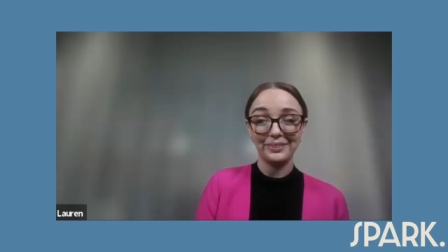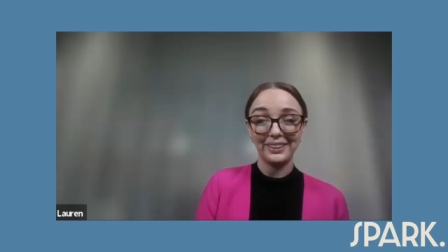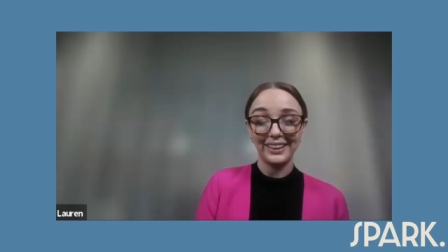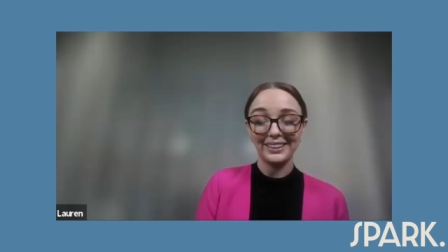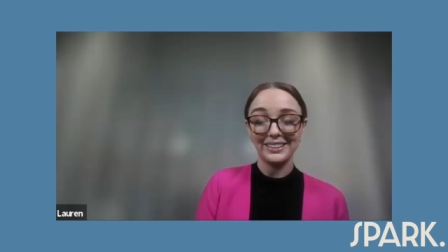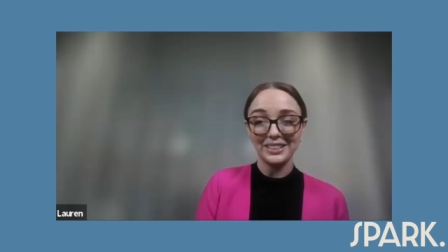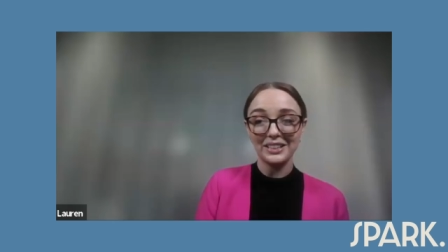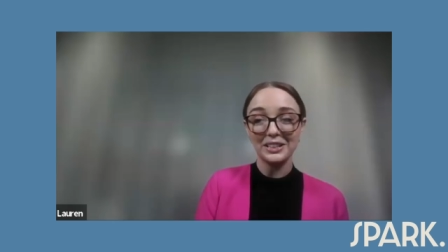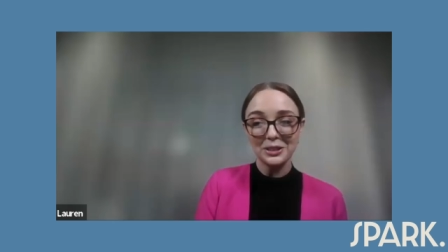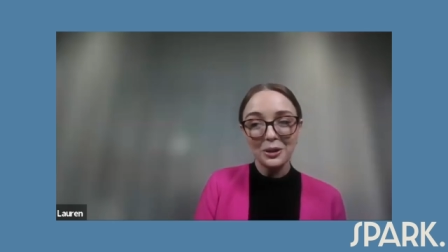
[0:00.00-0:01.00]
Yeah, there's a,
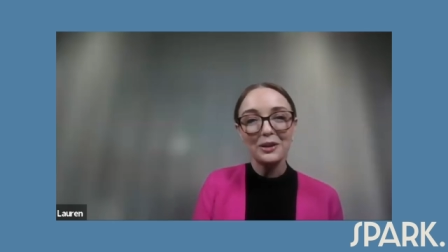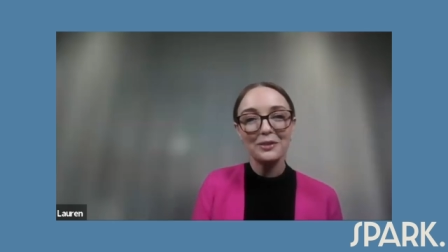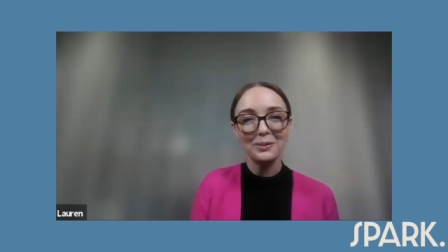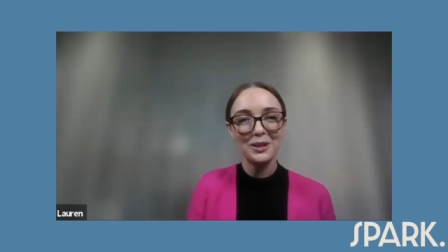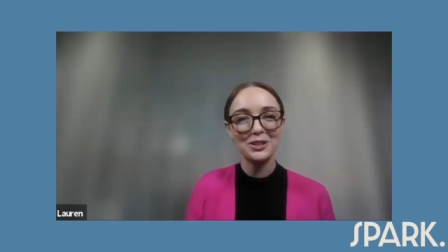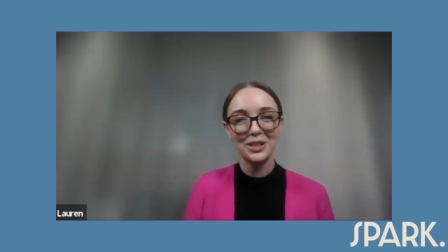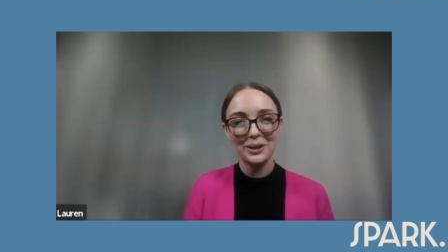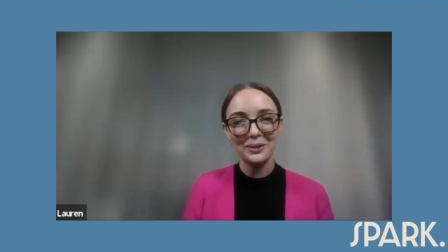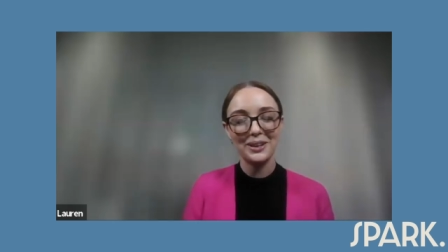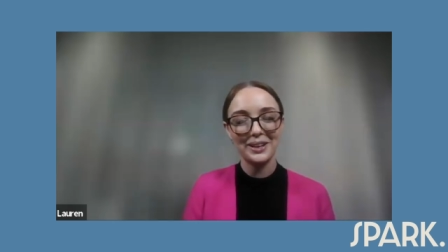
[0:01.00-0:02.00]
there's a lot of information
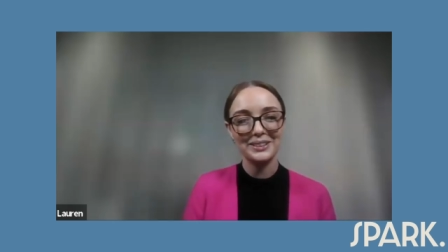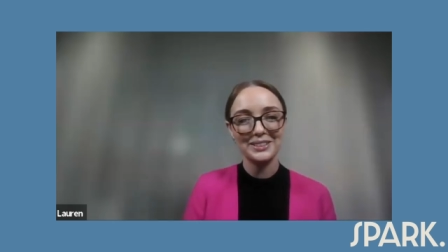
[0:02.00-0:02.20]
out there.